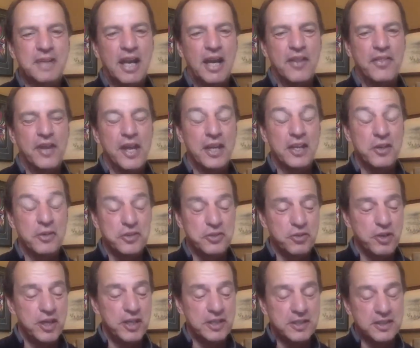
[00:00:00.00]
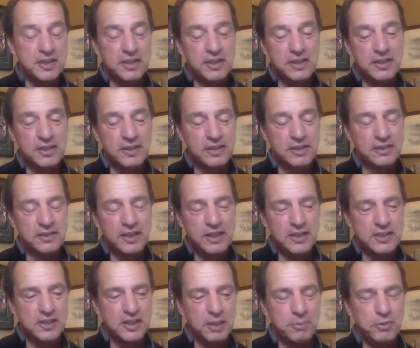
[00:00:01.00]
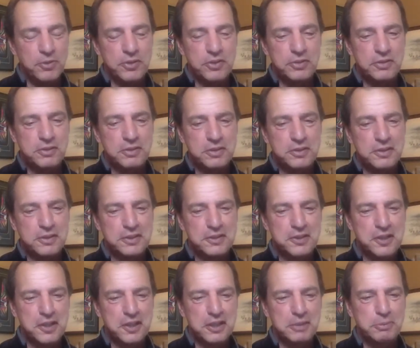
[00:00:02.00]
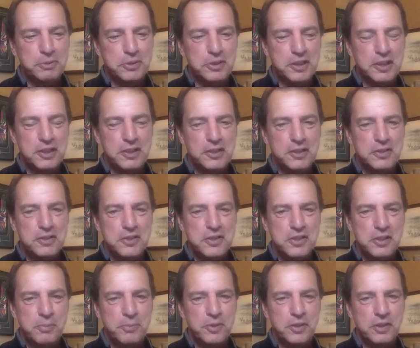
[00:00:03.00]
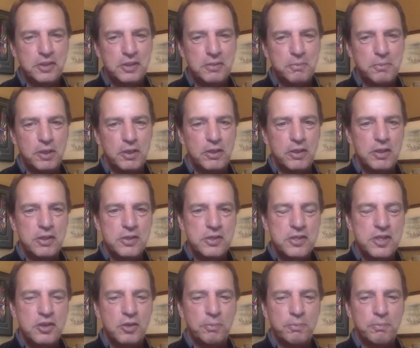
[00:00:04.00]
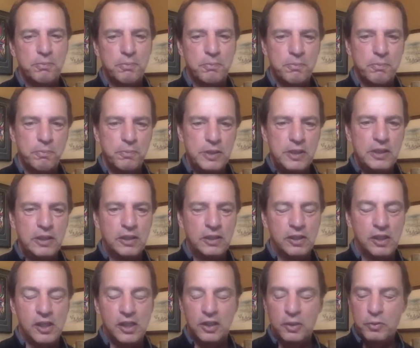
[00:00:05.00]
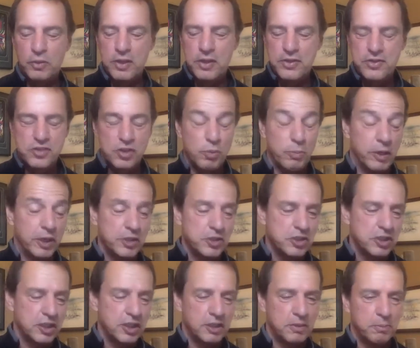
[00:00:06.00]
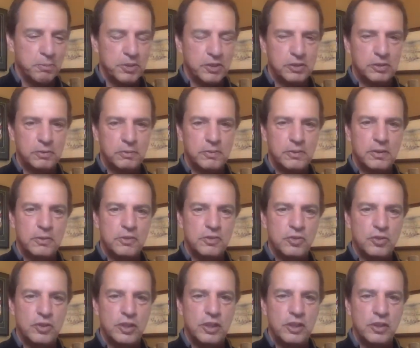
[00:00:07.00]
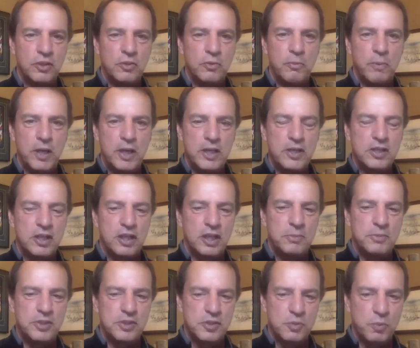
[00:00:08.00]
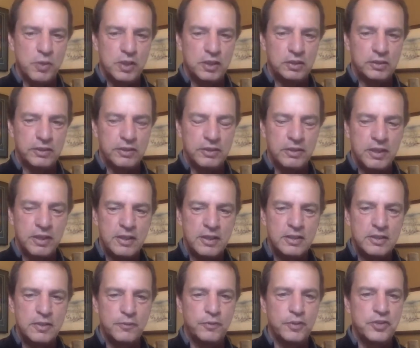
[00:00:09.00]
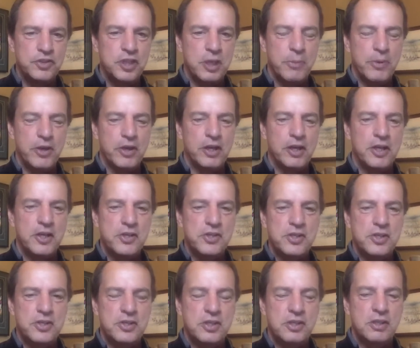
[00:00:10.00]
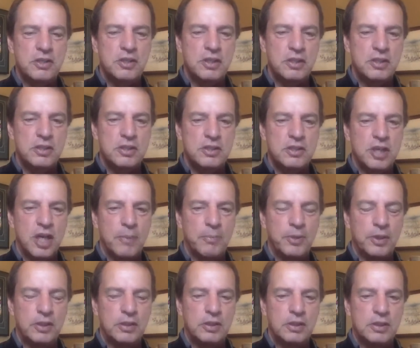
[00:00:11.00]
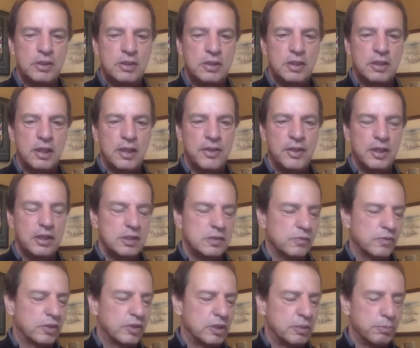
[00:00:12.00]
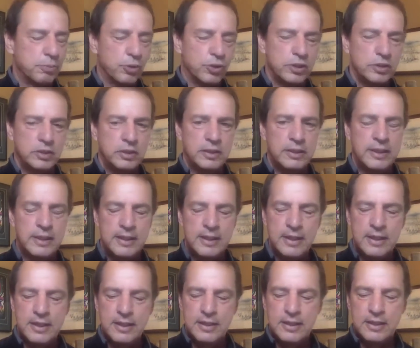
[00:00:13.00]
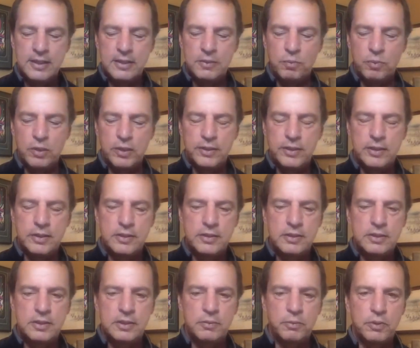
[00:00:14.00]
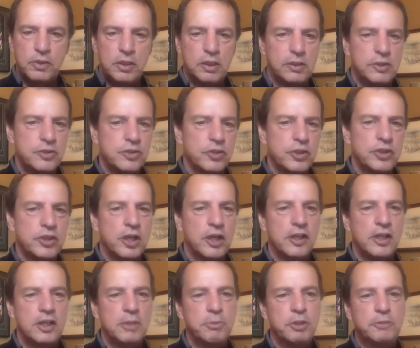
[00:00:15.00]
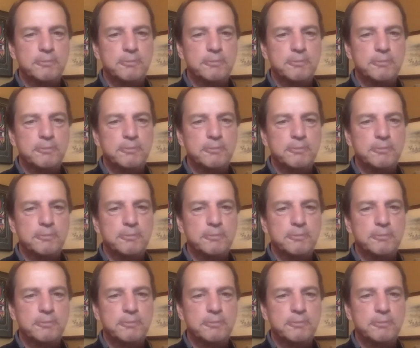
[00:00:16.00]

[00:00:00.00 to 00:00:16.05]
Thank you. It's great. And anytime you can talk about character, something that Mary has helped me along with so much, and Bill, joining you many times as well in different seminars. It's a topic that I think is very important and one that we all enjoy talking about.